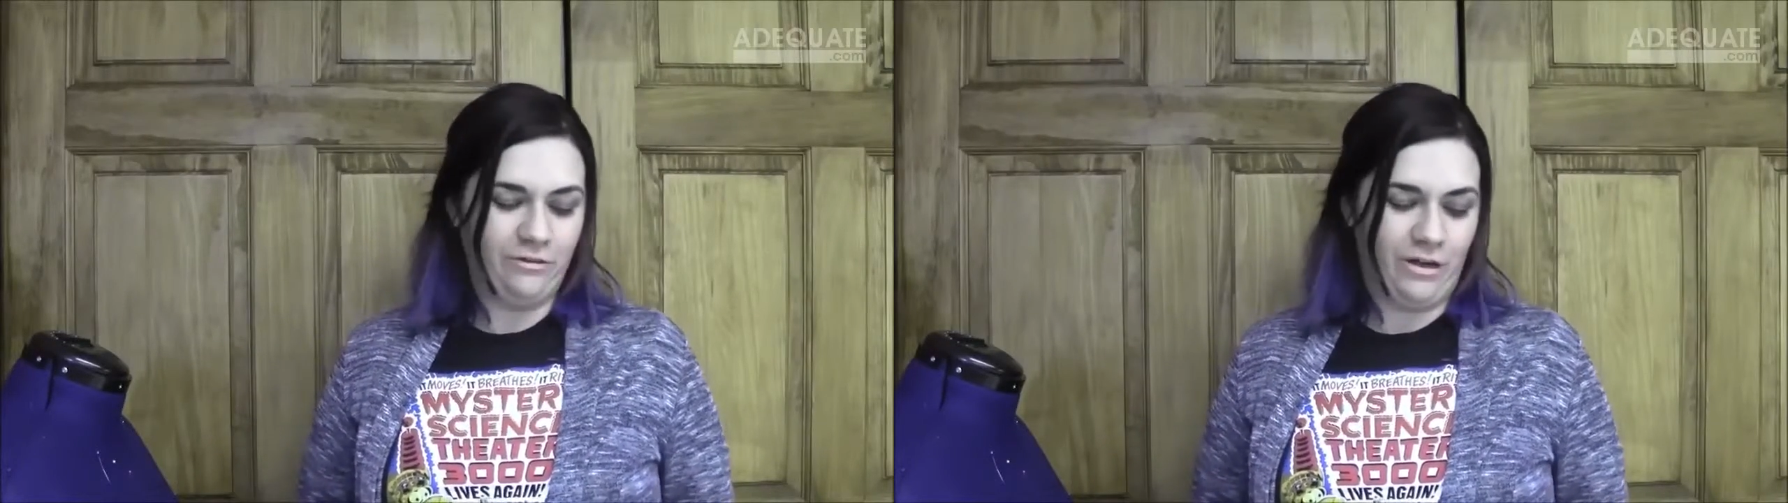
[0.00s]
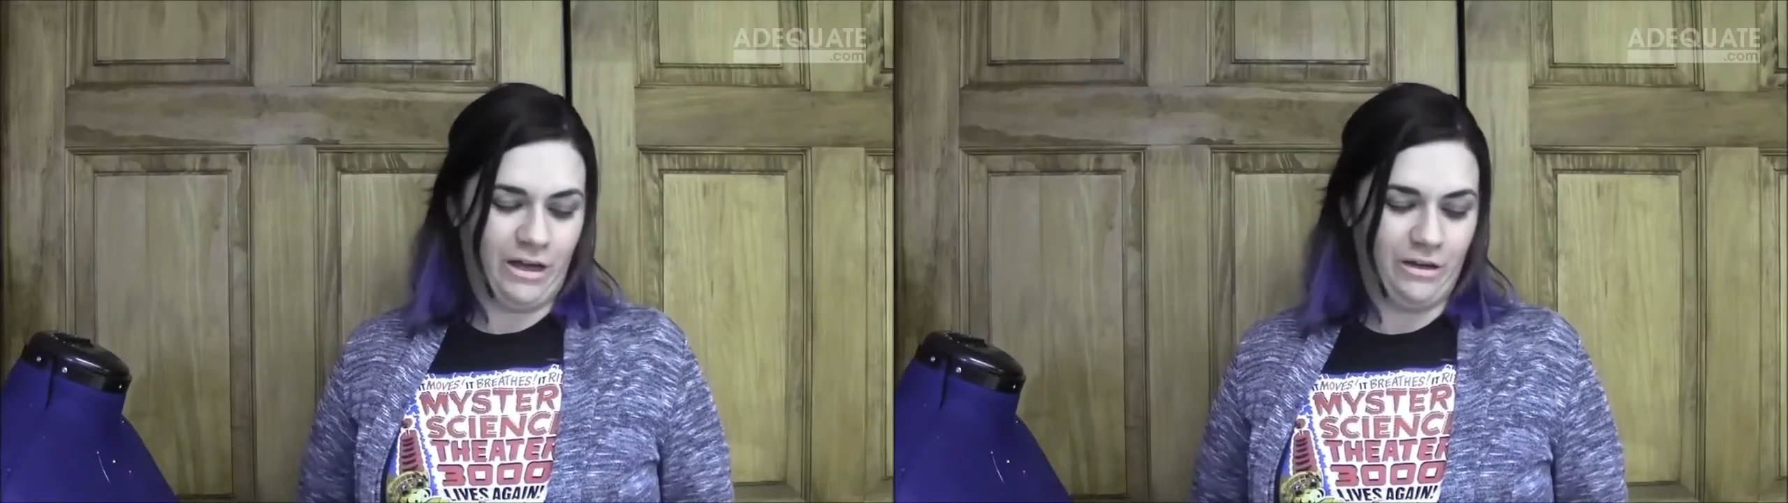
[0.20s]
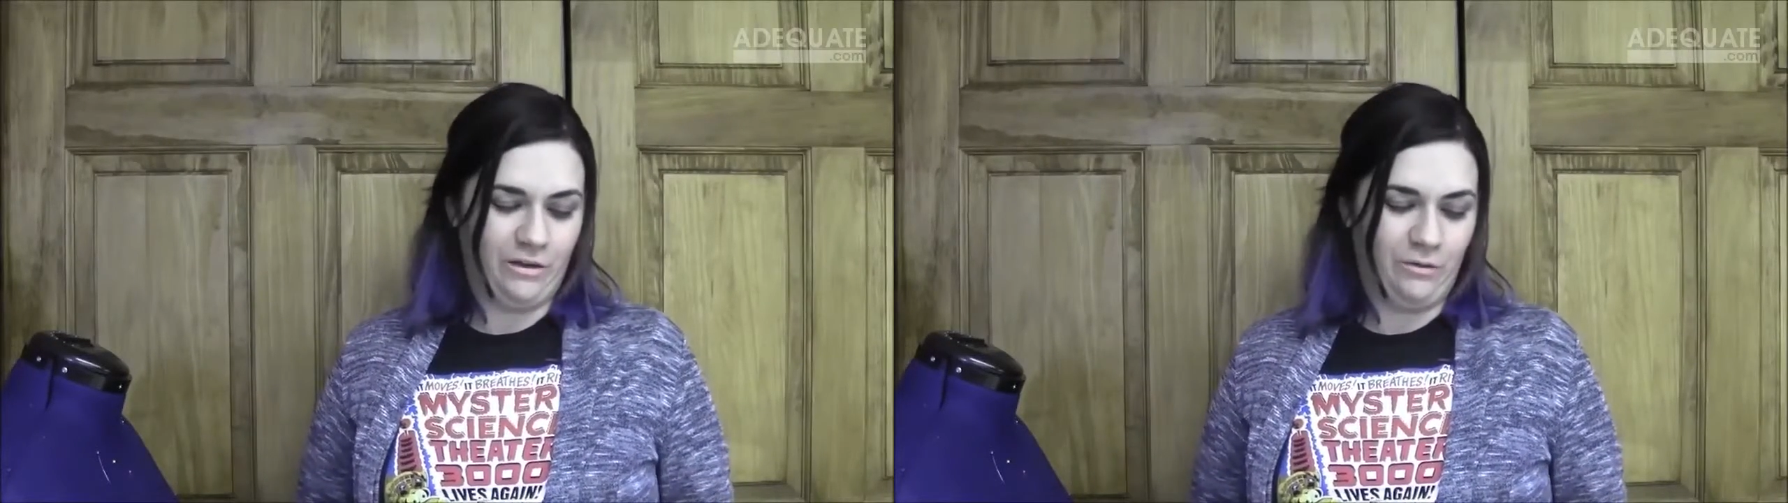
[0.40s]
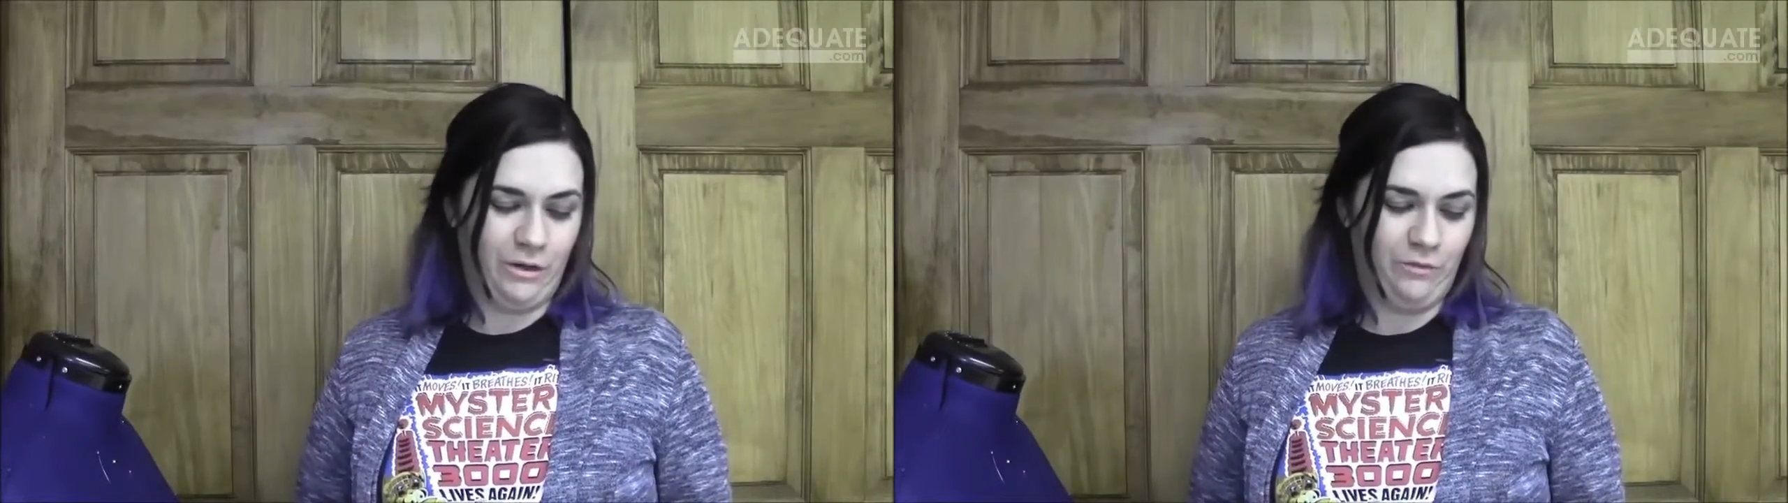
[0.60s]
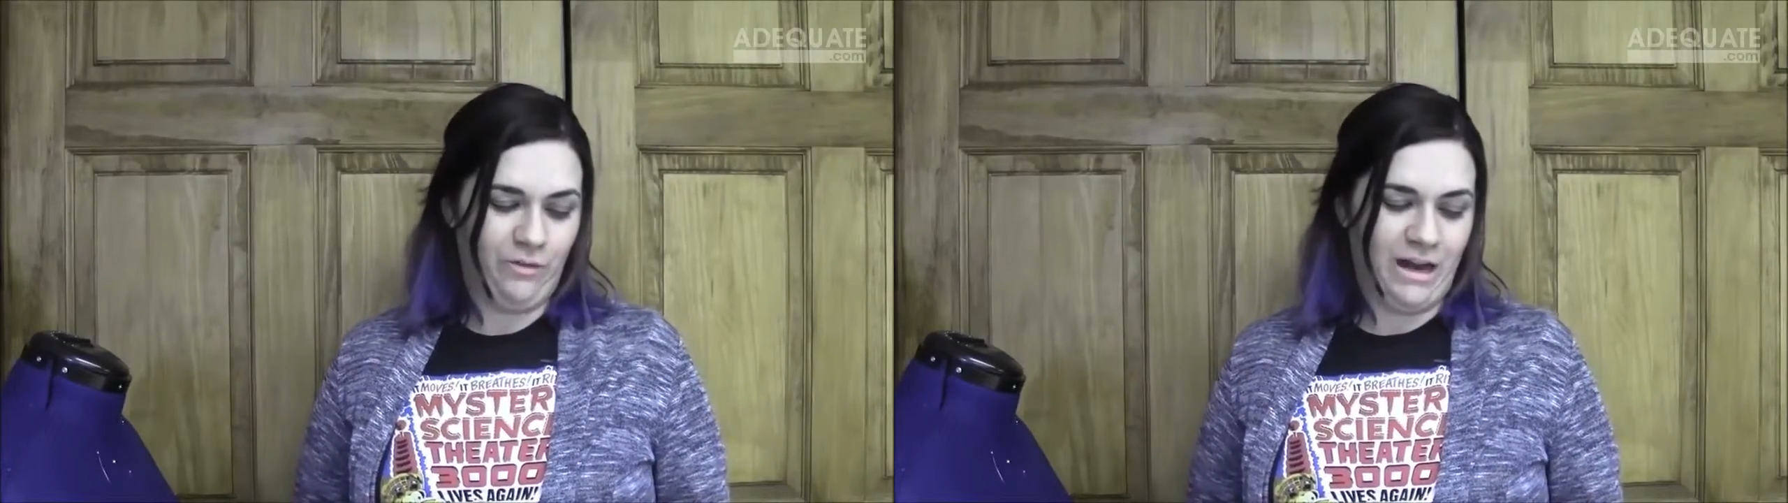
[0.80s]
of fun
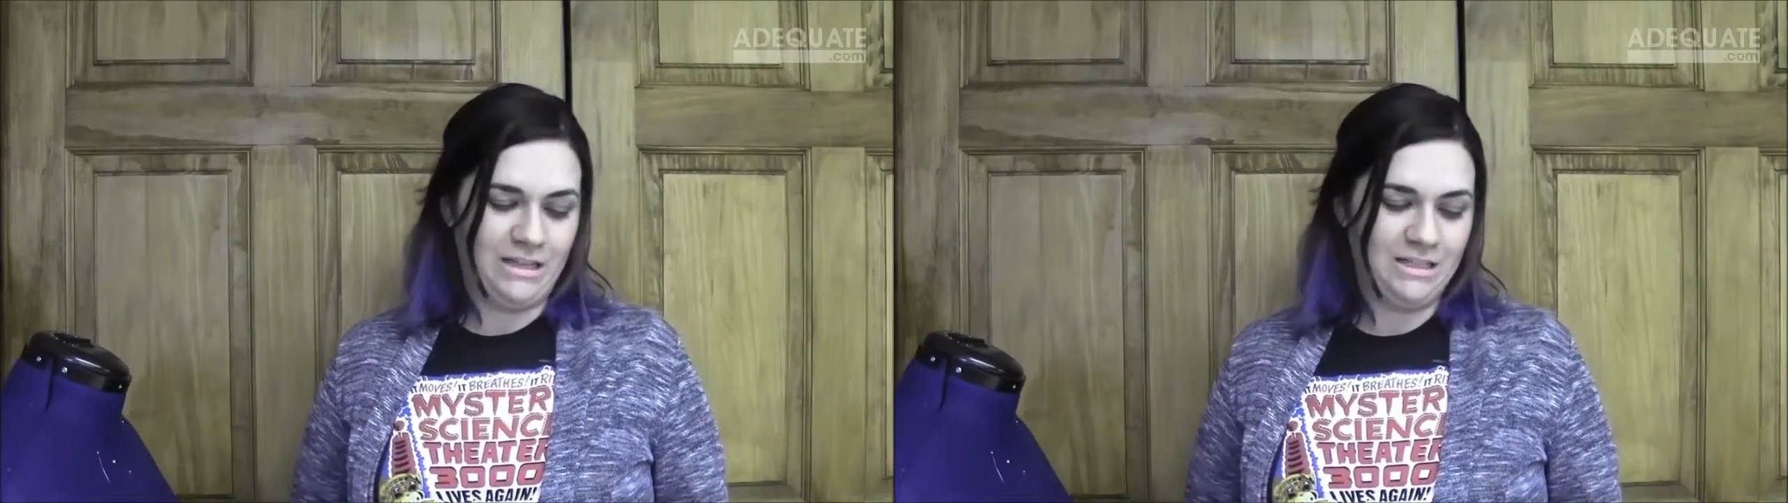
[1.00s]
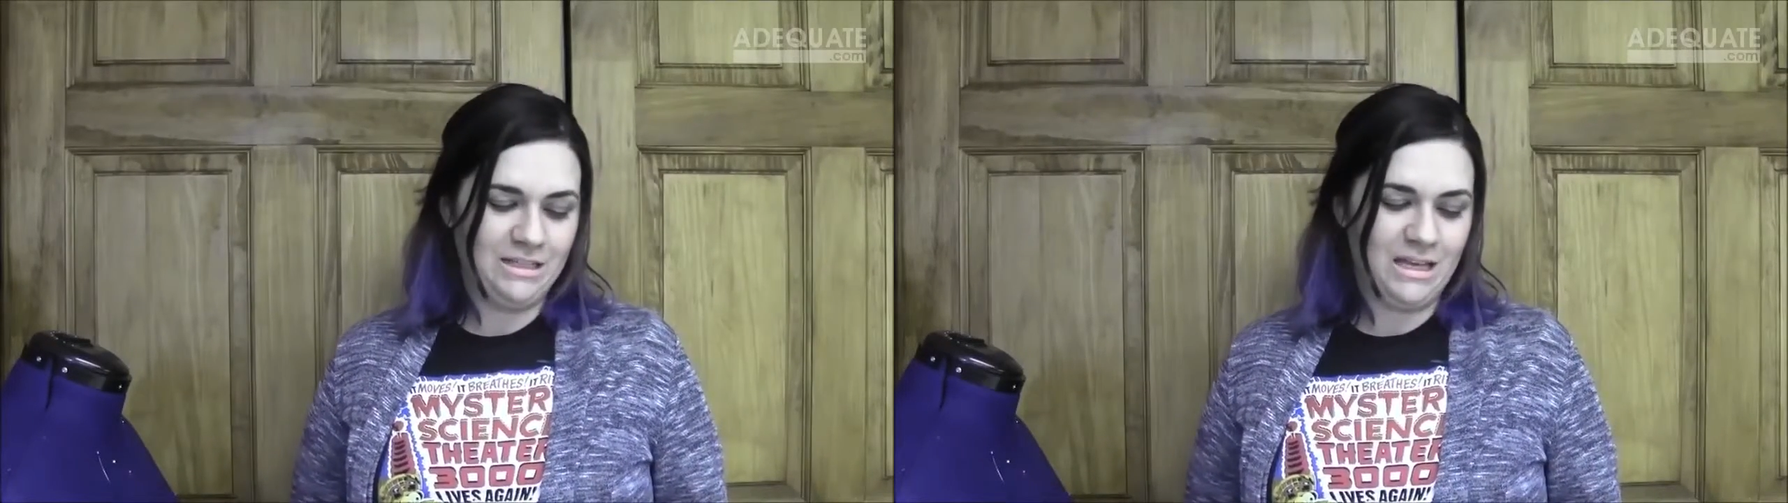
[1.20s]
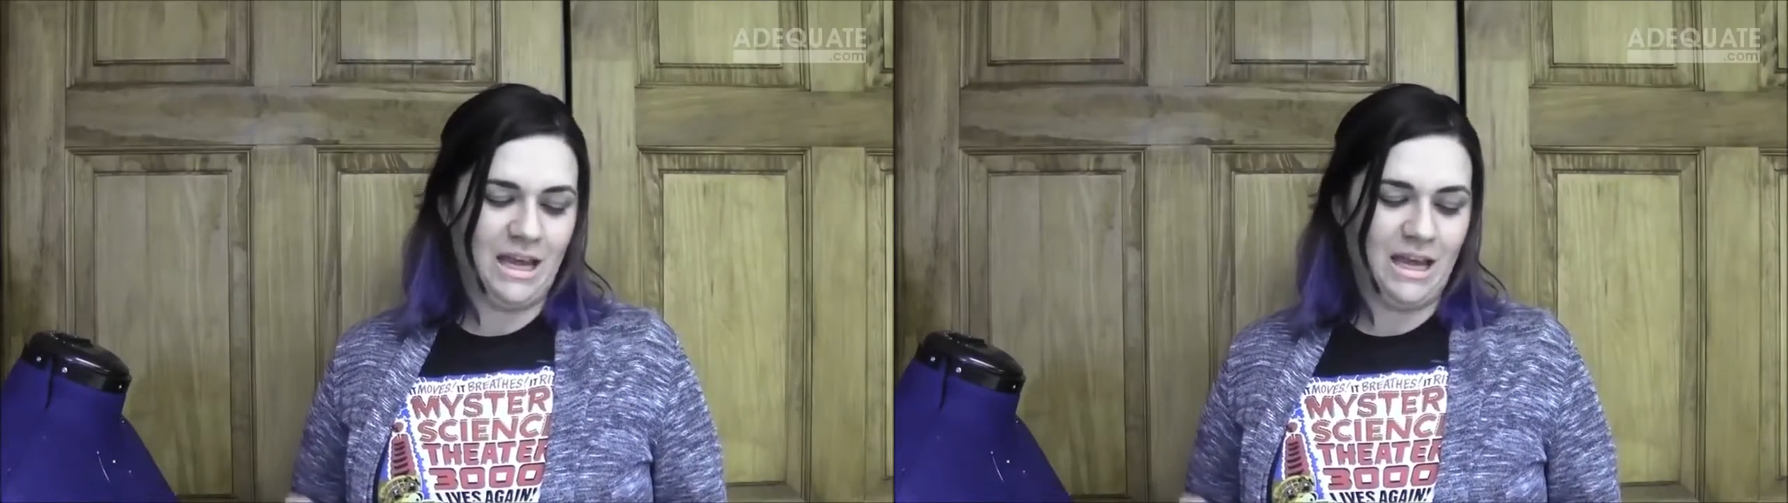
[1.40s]
with friends,